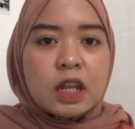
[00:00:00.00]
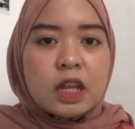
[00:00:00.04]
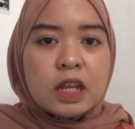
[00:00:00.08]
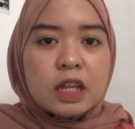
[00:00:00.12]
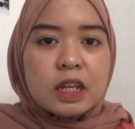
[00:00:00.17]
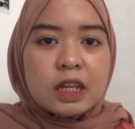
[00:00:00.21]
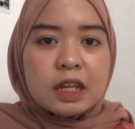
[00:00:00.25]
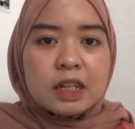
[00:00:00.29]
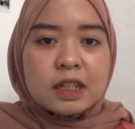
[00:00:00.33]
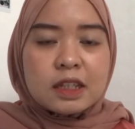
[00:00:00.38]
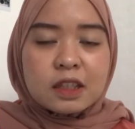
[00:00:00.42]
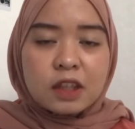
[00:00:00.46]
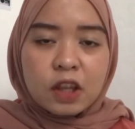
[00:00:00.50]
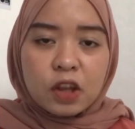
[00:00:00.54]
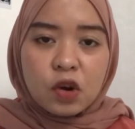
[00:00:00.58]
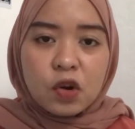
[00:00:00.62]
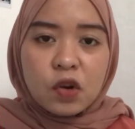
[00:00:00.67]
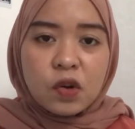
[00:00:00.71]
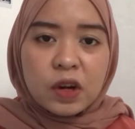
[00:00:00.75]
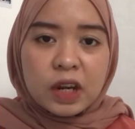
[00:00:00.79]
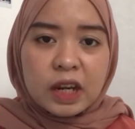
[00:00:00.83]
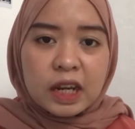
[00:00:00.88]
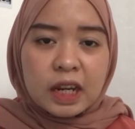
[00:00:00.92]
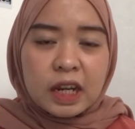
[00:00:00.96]
this
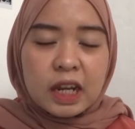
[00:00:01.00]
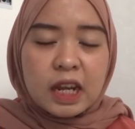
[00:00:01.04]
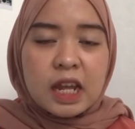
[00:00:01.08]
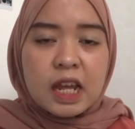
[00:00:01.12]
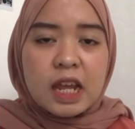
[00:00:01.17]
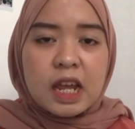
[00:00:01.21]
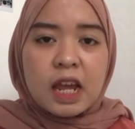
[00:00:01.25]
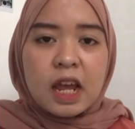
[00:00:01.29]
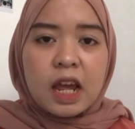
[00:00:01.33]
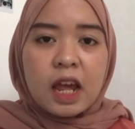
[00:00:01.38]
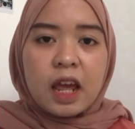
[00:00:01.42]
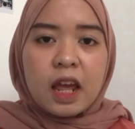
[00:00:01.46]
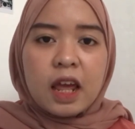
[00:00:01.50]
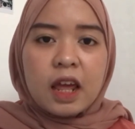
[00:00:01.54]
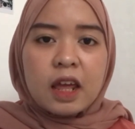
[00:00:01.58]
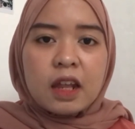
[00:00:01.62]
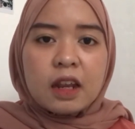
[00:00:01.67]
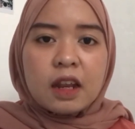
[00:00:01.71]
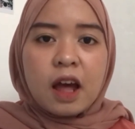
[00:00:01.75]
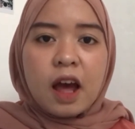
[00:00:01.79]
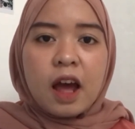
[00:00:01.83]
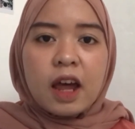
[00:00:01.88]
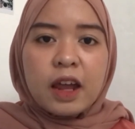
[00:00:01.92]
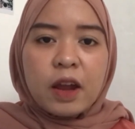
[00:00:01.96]
theory,
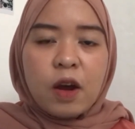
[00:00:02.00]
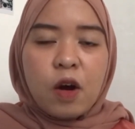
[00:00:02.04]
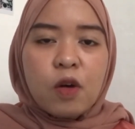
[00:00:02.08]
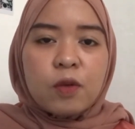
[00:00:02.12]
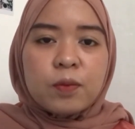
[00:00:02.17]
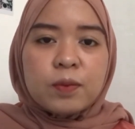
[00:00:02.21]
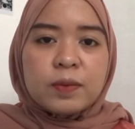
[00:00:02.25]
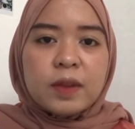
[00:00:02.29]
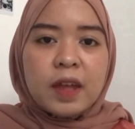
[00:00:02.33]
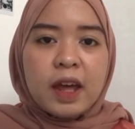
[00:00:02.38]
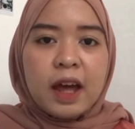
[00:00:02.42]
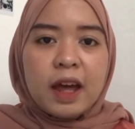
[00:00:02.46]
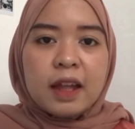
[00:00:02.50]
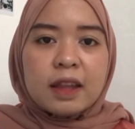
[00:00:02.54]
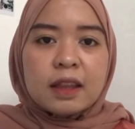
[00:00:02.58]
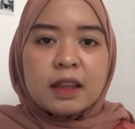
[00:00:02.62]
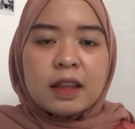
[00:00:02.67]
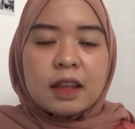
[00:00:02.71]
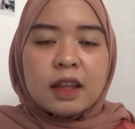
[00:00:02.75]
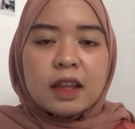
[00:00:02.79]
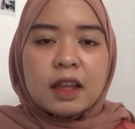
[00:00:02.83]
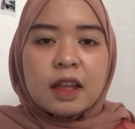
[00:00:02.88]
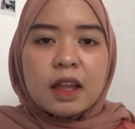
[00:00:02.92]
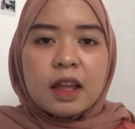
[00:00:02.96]
and I hope that
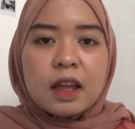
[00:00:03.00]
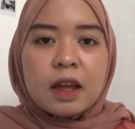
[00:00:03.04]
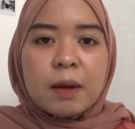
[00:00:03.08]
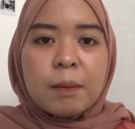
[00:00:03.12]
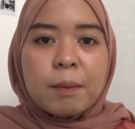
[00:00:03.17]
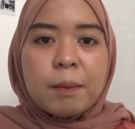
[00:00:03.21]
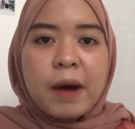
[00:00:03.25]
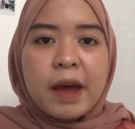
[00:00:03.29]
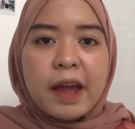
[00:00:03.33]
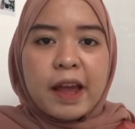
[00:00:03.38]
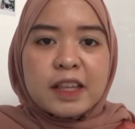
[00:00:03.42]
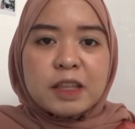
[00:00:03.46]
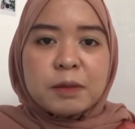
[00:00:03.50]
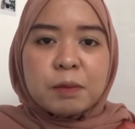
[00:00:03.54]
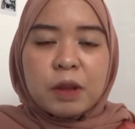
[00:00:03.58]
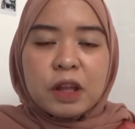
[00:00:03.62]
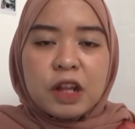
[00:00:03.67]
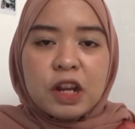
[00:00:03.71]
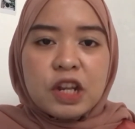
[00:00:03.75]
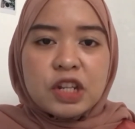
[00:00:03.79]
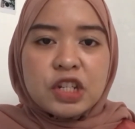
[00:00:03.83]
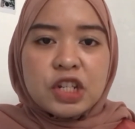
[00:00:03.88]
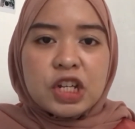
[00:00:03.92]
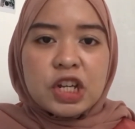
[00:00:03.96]
my
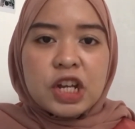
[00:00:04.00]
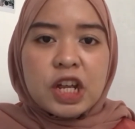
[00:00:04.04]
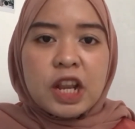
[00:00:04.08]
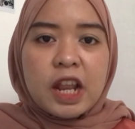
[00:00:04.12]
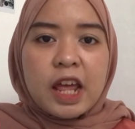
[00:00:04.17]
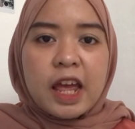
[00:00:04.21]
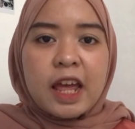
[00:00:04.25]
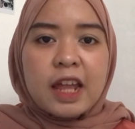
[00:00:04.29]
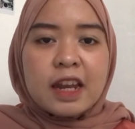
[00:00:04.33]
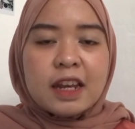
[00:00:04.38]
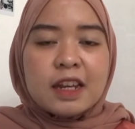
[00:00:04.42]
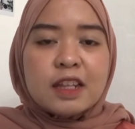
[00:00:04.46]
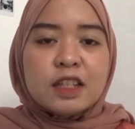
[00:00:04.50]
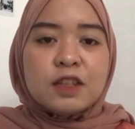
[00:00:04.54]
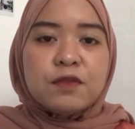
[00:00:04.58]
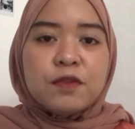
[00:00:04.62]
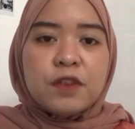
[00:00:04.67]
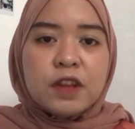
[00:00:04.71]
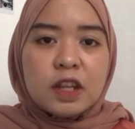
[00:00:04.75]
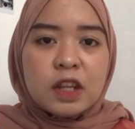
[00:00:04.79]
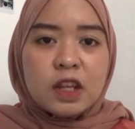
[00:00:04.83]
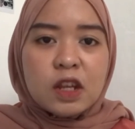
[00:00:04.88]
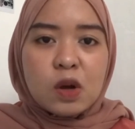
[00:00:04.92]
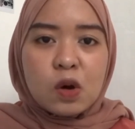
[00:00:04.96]
explanation and this
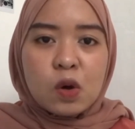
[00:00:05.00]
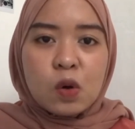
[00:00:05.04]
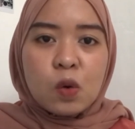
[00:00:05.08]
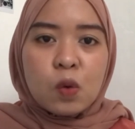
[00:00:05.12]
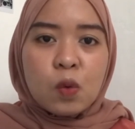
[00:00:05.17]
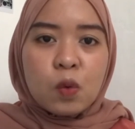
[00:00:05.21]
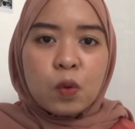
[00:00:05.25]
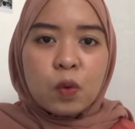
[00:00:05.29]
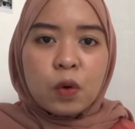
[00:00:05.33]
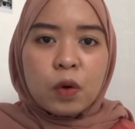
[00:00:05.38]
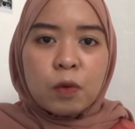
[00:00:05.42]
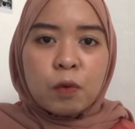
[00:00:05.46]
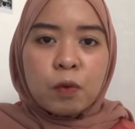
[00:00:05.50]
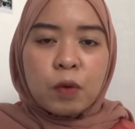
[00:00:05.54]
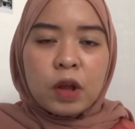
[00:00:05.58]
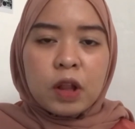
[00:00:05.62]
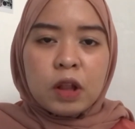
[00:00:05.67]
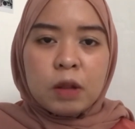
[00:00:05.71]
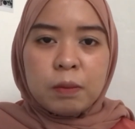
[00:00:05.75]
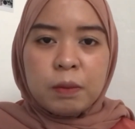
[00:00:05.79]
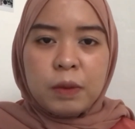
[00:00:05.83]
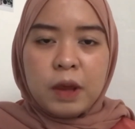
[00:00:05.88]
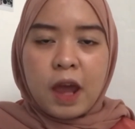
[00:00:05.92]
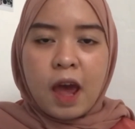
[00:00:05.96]
video
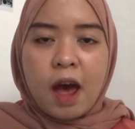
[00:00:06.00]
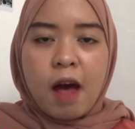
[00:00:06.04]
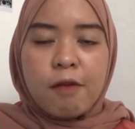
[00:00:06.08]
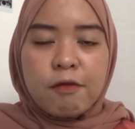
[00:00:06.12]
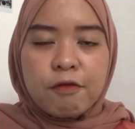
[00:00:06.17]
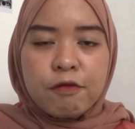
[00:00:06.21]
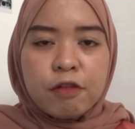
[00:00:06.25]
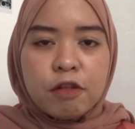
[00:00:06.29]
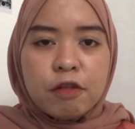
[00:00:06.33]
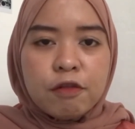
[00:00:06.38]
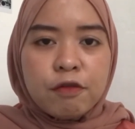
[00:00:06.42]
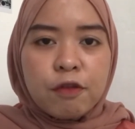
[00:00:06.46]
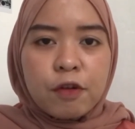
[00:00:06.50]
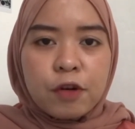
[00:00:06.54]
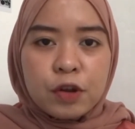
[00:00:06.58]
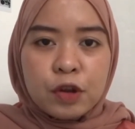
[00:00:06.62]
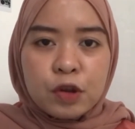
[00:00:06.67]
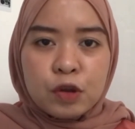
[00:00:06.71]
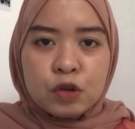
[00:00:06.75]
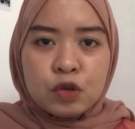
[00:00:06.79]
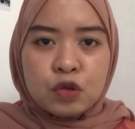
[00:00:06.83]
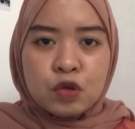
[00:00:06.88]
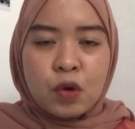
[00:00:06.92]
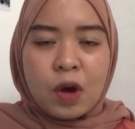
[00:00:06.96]
will be helpful for
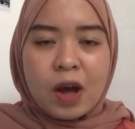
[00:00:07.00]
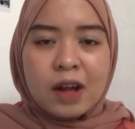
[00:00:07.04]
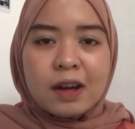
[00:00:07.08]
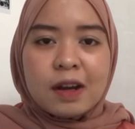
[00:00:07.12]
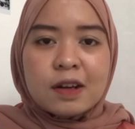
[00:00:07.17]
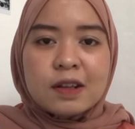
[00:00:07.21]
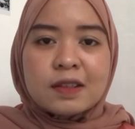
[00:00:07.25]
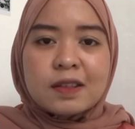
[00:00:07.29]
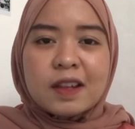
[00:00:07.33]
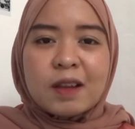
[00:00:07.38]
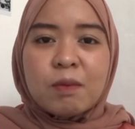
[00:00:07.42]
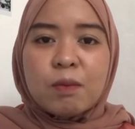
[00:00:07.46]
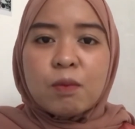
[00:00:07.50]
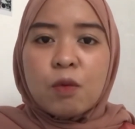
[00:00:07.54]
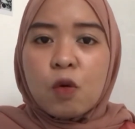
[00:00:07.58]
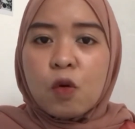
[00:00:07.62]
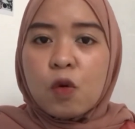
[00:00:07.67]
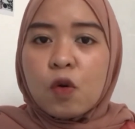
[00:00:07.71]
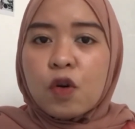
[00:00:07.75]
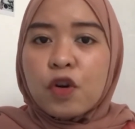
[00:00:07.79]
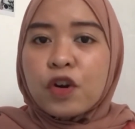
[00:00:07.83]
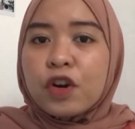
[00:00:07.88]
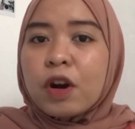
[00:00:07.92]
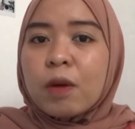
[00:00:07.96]
you to understand
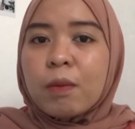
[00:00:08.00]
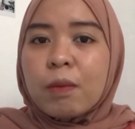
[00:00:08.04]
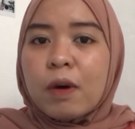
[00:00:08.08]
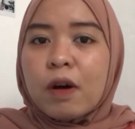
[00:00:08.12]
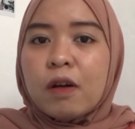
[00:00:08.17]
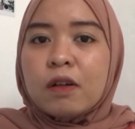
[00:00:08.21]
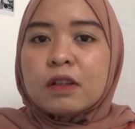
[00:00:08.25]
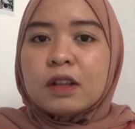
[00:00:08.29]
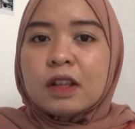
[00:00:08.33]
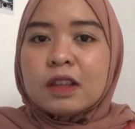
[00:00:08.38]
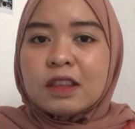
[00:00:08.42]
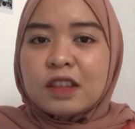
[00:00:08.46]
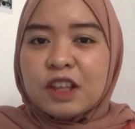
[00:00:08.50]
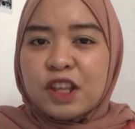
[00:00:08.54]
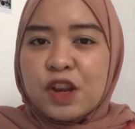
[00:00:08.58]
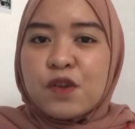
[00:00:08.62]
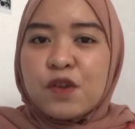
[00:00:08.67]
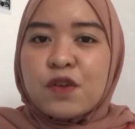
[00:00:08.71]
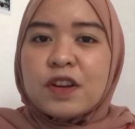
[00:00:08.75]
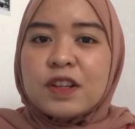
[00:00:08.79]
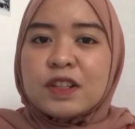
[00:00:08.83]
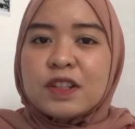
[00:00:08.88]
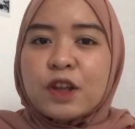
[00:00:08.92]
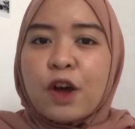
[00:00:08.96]
more about the
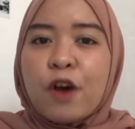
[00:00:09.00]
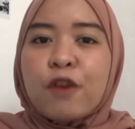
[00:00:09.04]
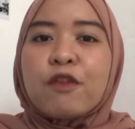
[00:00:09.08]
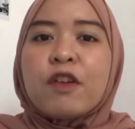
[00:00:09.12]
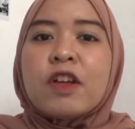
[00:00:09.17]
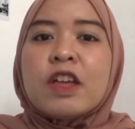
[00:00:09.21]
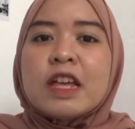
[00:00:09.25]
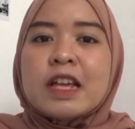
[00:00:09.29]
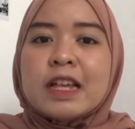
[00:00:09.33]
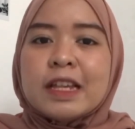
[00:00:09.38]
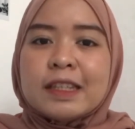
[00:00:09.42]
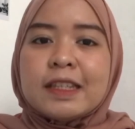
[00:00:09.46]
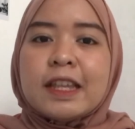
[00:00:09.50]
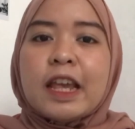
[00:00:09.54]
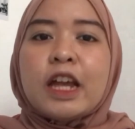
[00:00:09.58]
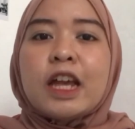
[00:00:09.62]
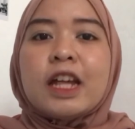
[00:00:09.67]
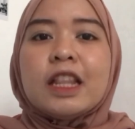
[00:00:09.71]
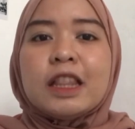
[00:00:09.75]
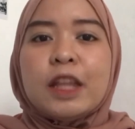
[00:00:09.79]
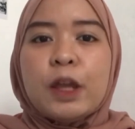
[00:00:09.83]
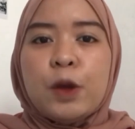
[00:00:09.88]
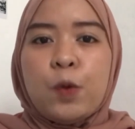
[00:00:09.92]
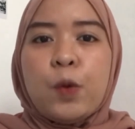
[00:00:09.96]
theories of
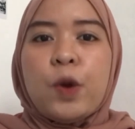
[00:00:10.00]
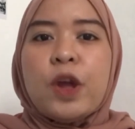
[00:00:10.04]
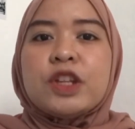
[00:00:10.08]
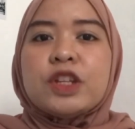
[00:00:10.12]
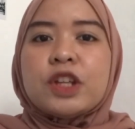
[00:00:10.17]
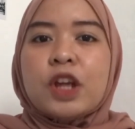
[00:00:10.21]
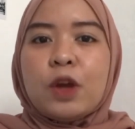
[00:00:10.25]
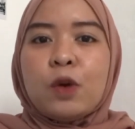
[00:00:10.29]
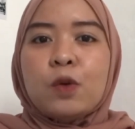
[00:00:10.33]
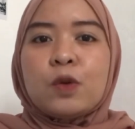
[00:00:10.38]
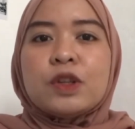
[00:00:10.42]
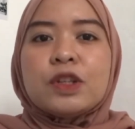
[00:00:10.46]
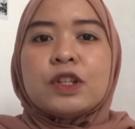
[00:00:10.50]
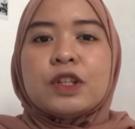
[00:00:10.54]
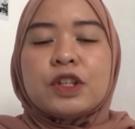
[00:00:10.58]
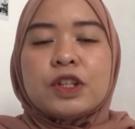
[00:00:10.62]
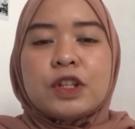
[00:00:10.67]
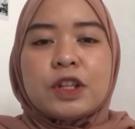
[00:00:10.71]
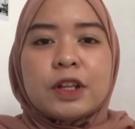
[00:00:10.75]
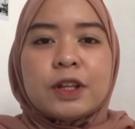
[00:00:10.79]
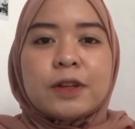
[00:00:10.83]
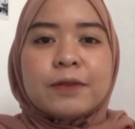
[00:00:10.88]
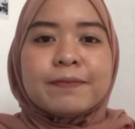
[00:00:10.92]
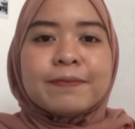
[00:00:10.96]
second language
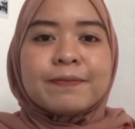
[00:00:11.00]
acquisition.